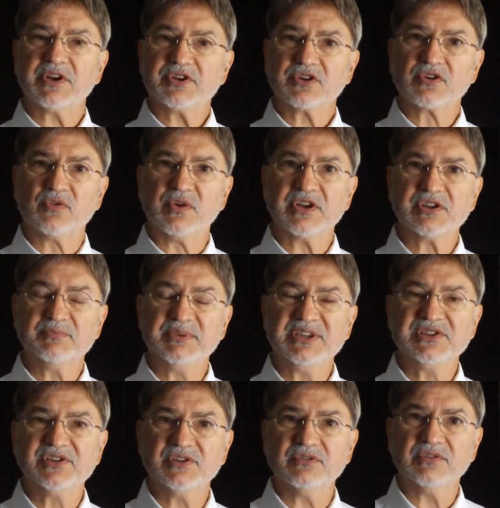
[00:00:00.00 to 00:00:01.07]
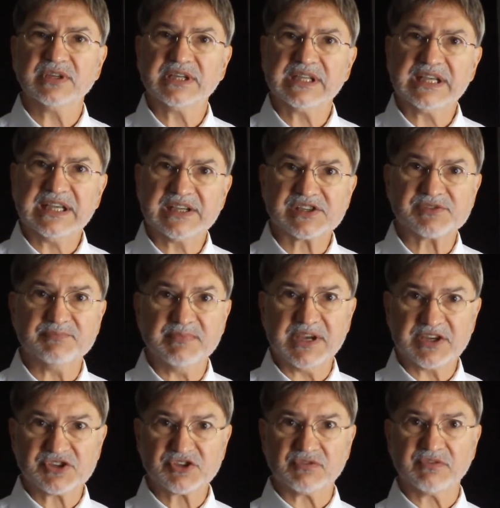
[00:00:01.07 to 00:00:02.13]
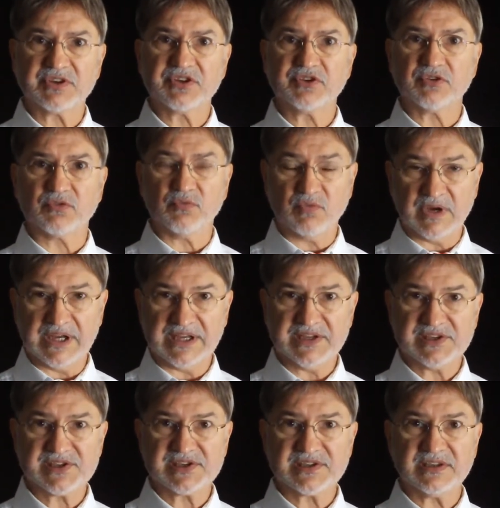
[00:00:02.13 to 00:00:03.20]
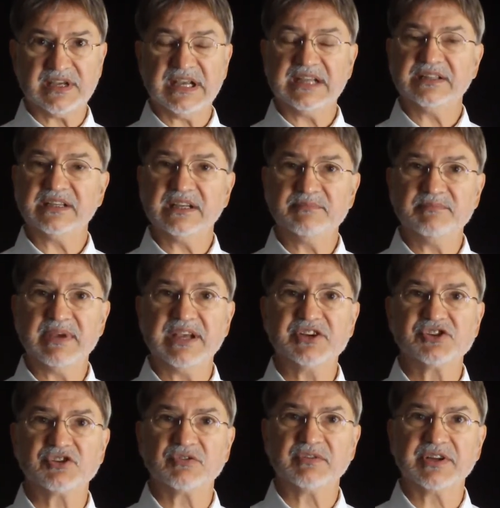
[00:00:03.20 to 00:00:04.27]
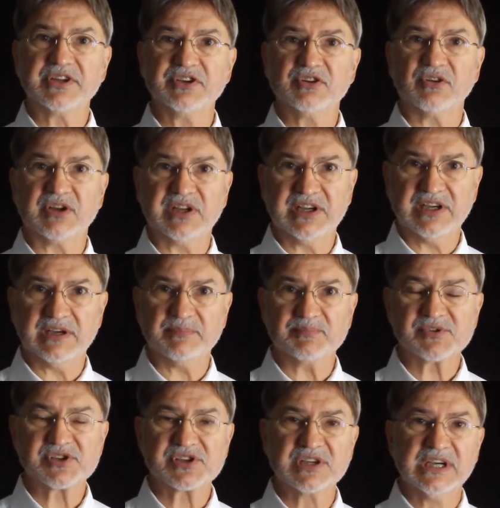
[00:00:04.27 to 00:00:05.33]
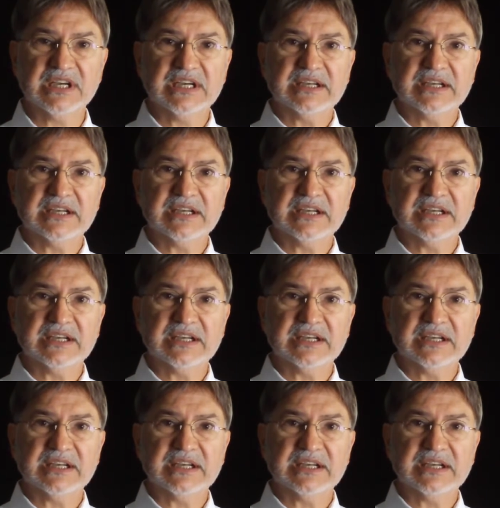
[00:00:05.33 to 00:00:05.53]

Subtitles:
what you're going to be doing is measuring your waist and then measuring your hips.